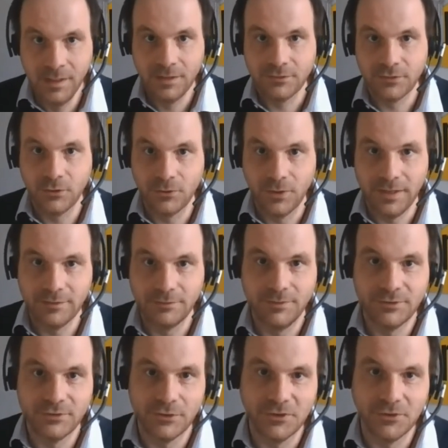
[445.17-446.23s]
So as we
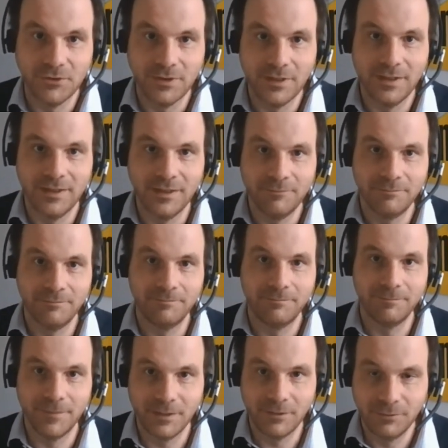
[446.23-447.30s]
saw, um,
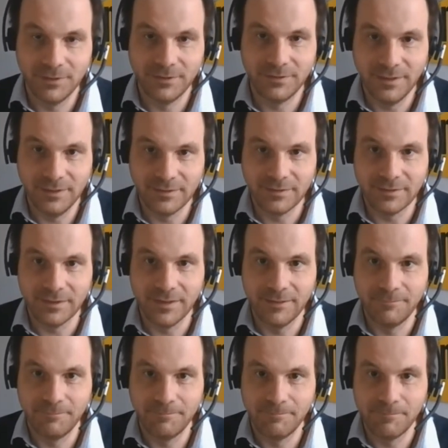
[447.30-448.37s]
with this
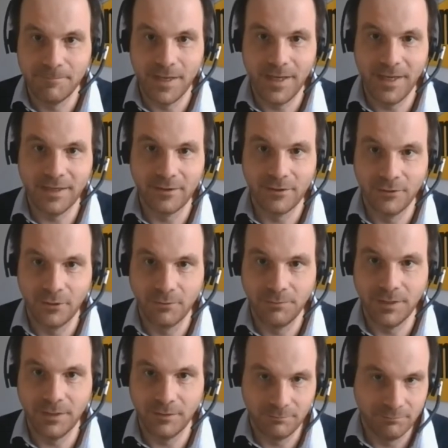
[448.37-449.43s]
um,
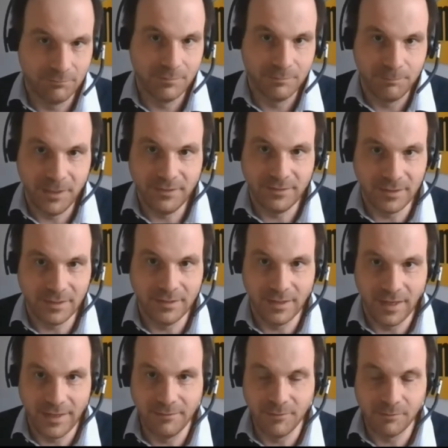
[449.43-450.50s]
economic, um, basically
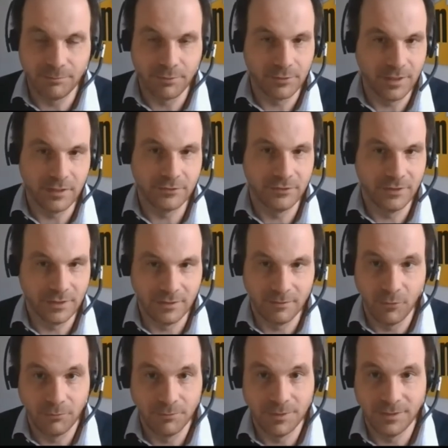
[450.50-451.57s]
animal production at the
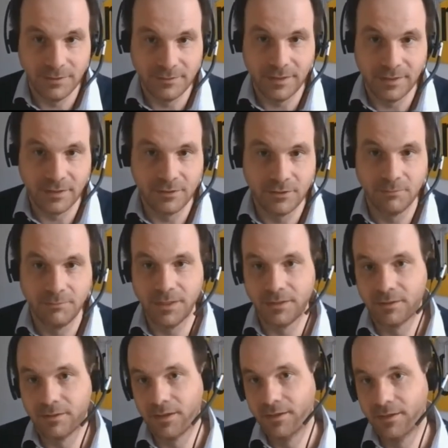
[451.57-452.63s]
moment is
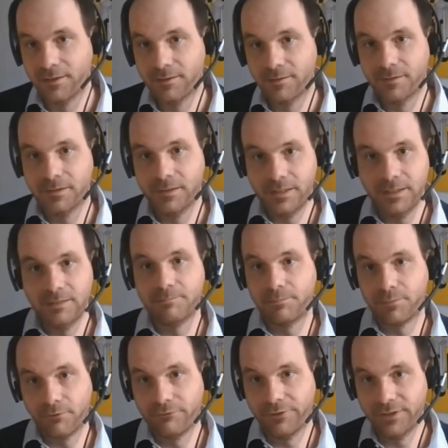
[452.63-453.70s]
economically
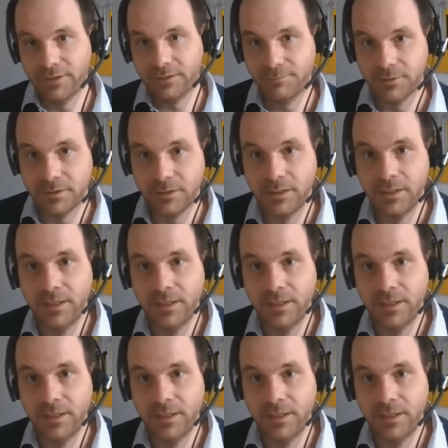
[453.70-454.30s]
profitable.